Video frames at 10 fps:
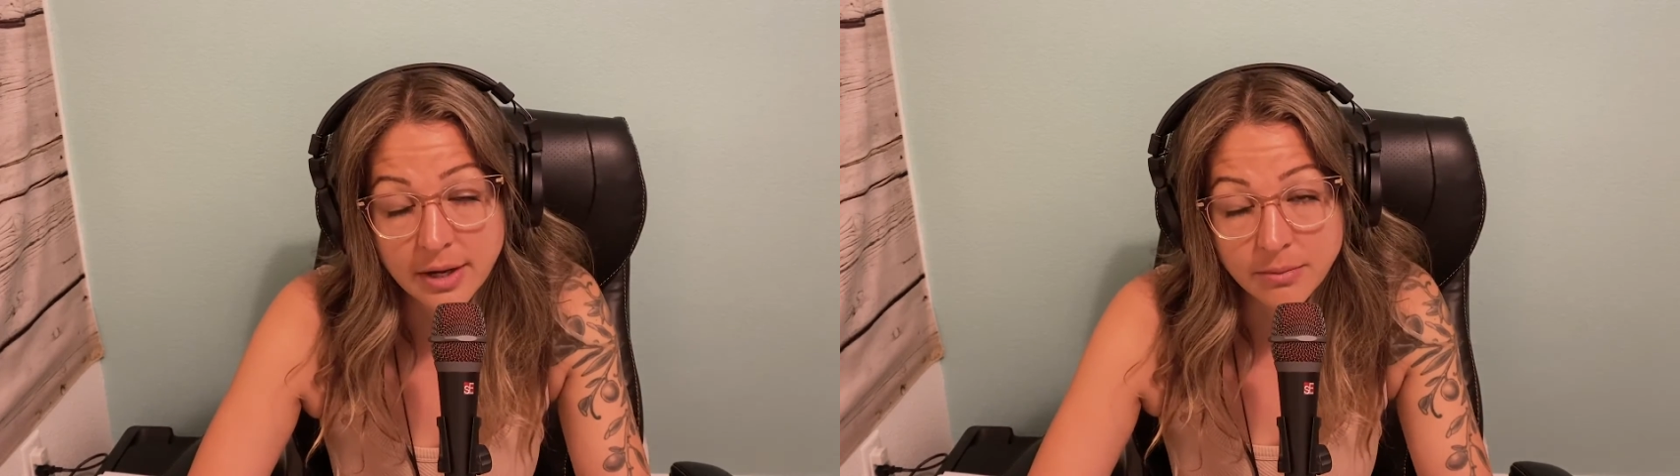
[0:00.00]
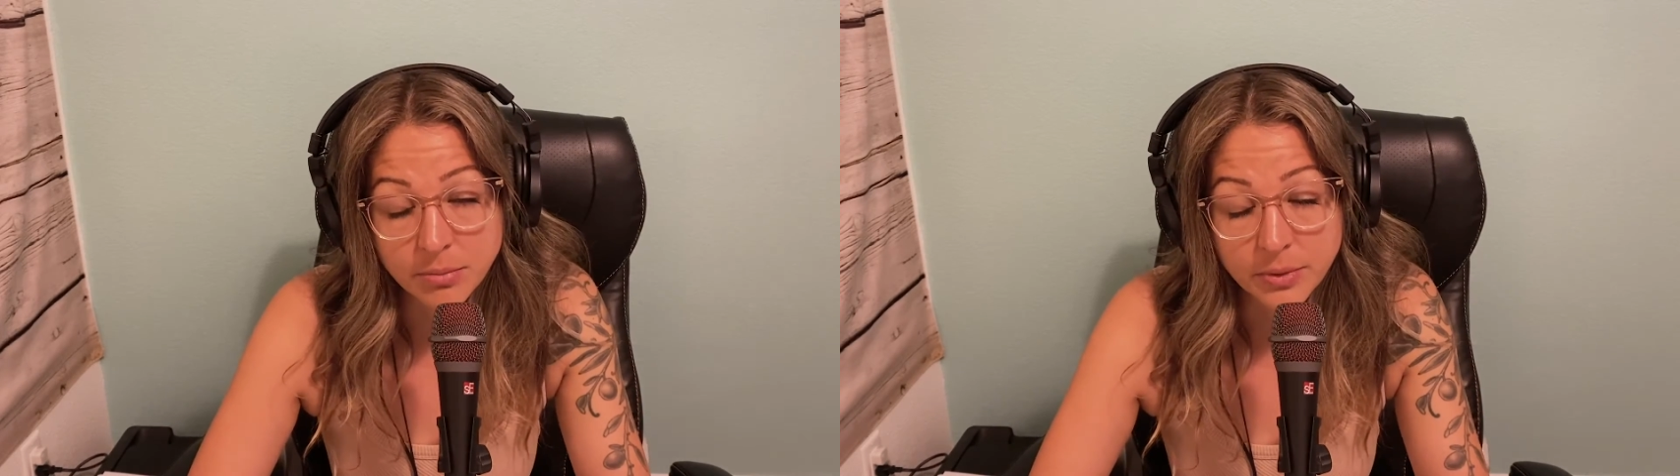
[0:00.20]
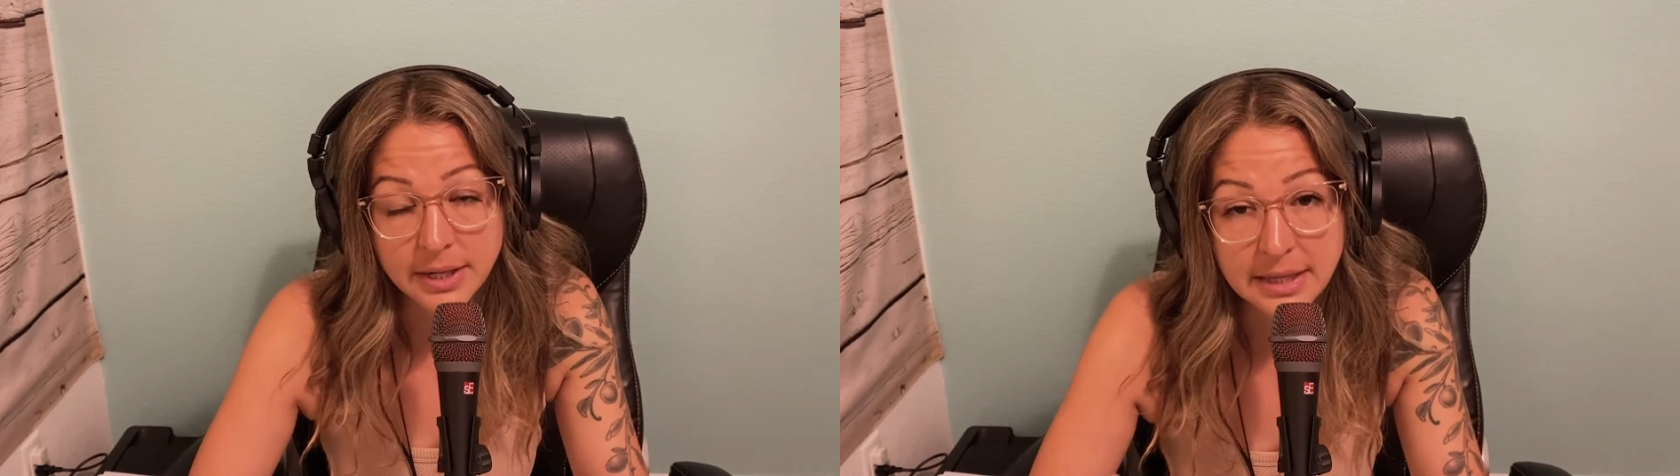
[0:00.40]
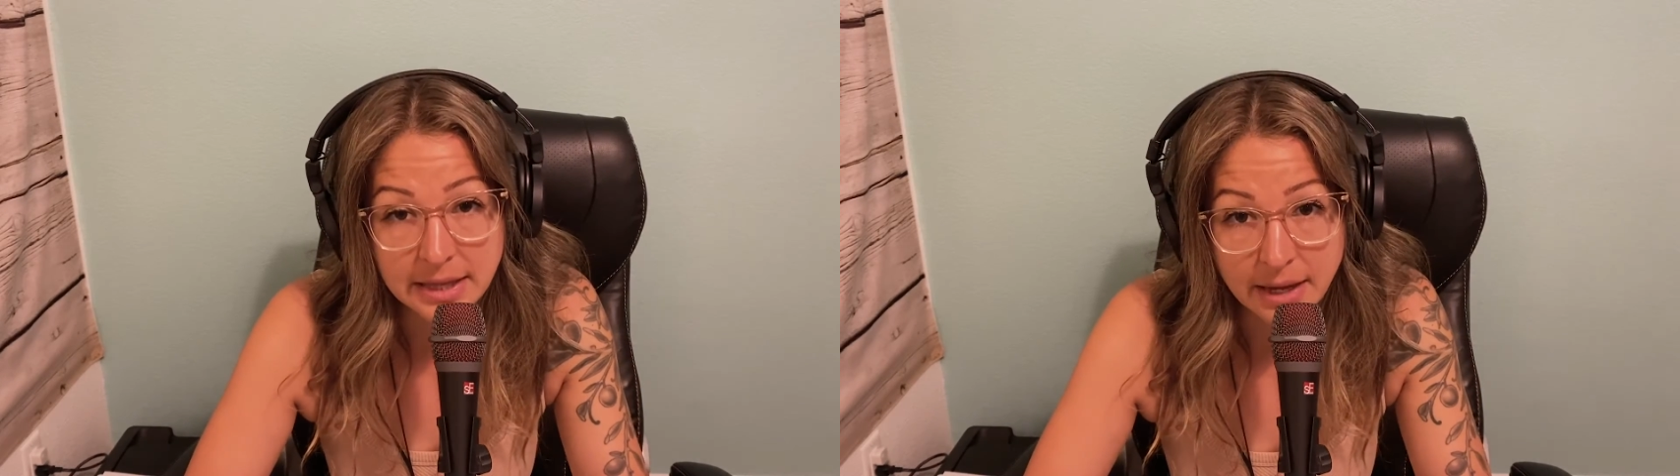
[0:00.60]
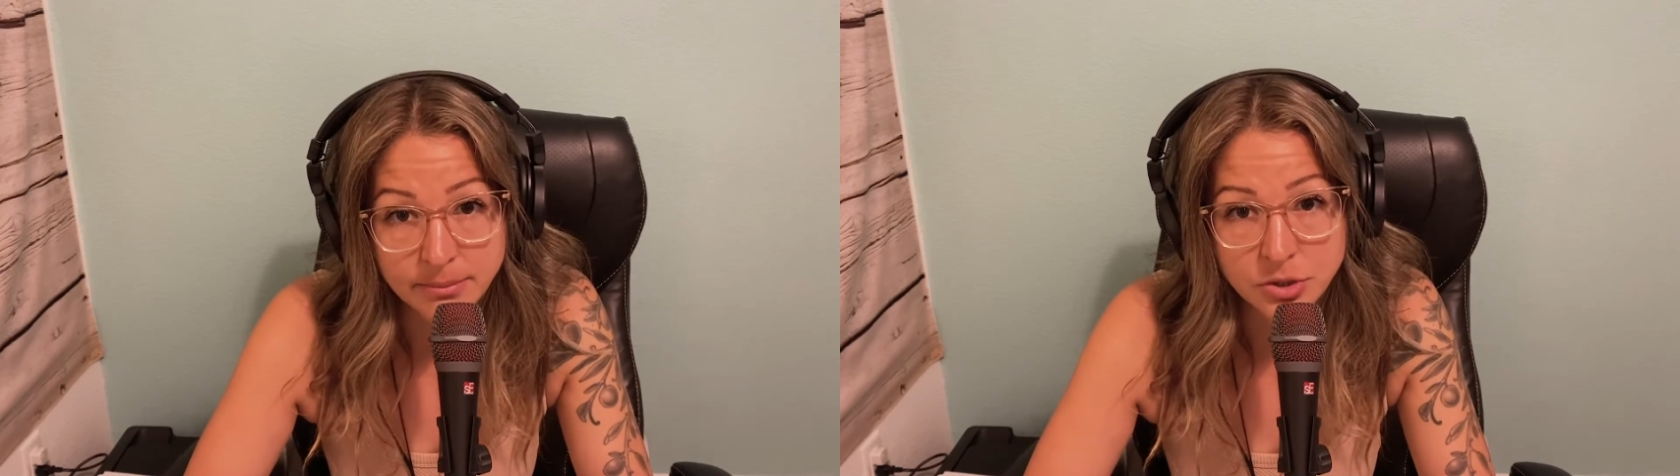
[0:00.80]
and bring
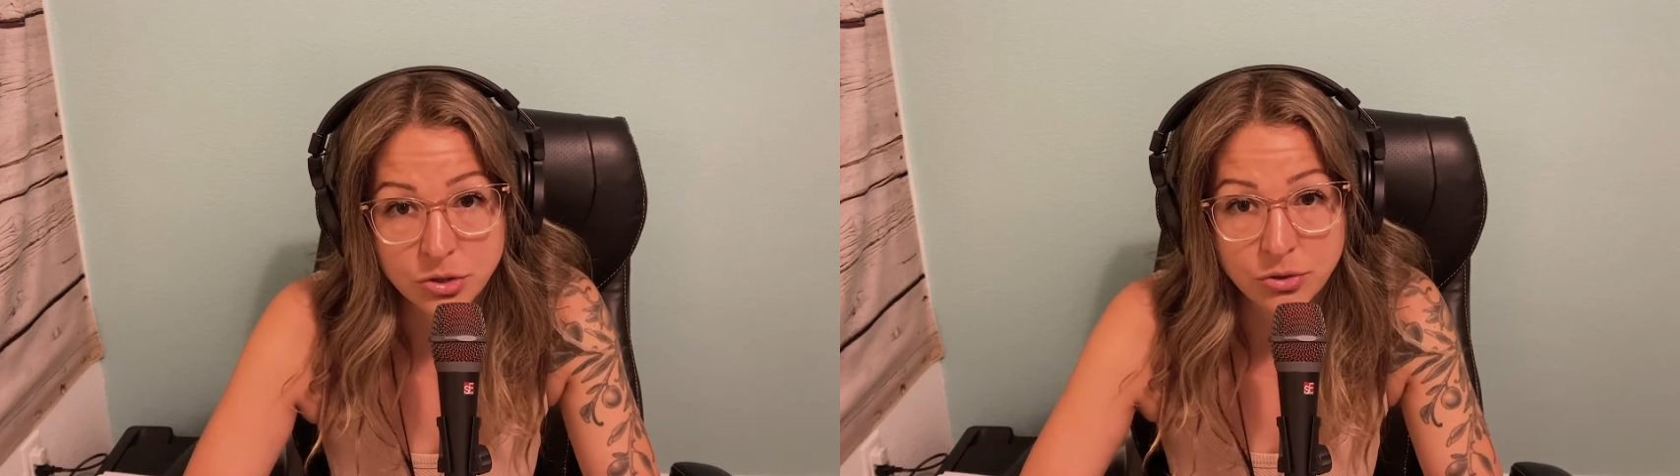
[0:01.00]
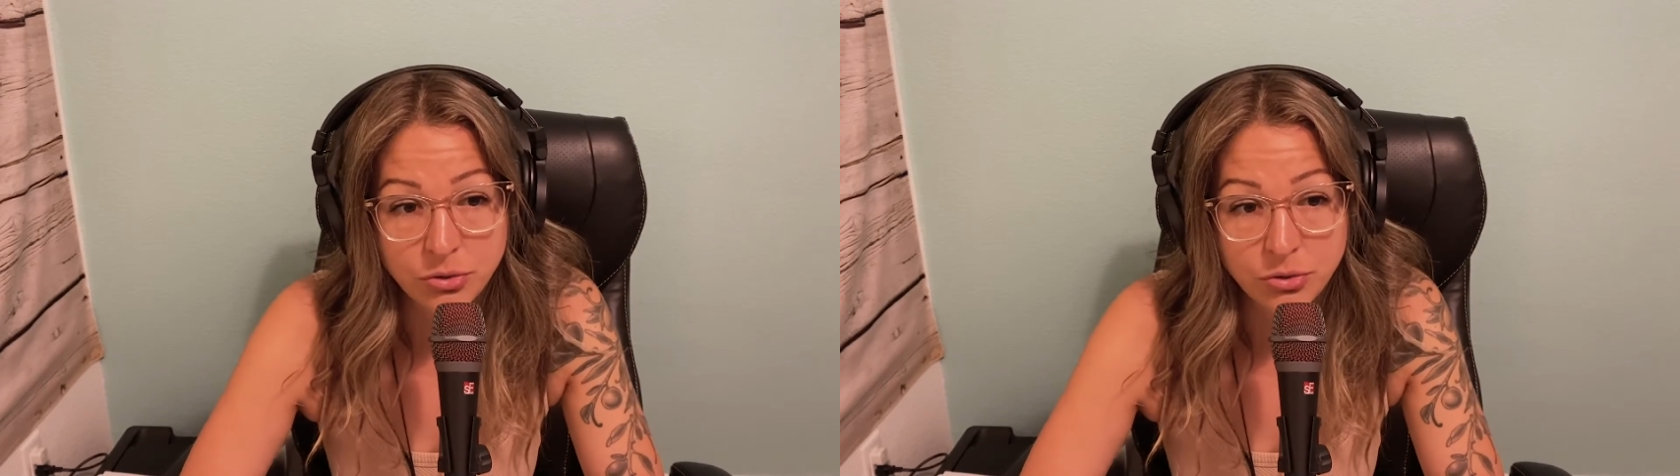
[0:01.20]
them to